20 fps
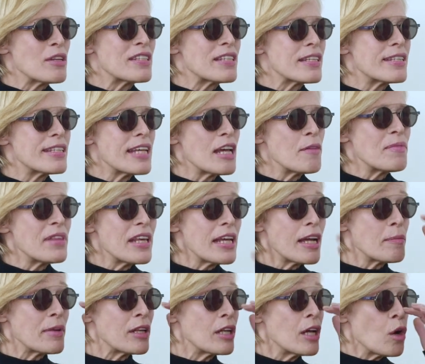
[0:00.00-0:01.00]
it's the same thing. I
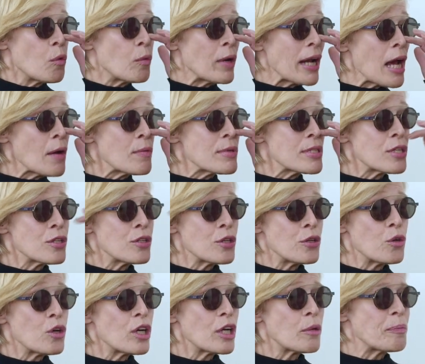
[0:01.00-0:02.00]
mean, when I was in New
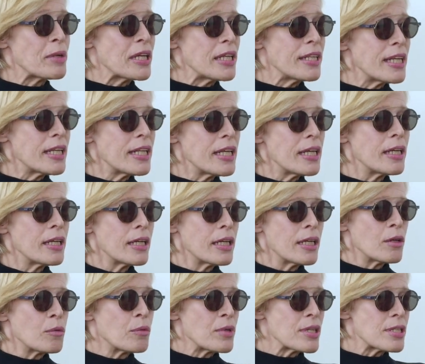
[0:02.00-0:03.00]
York, P. Diddy
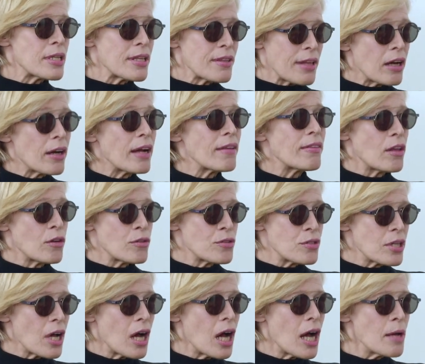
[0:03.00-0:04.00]
was there at those
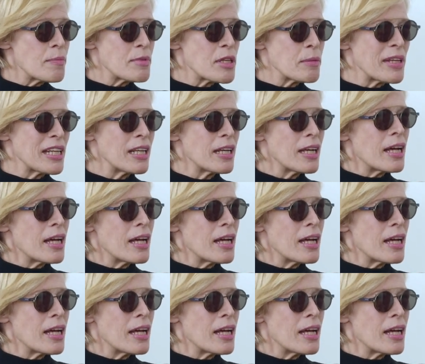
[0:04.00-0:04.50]
times. I mean,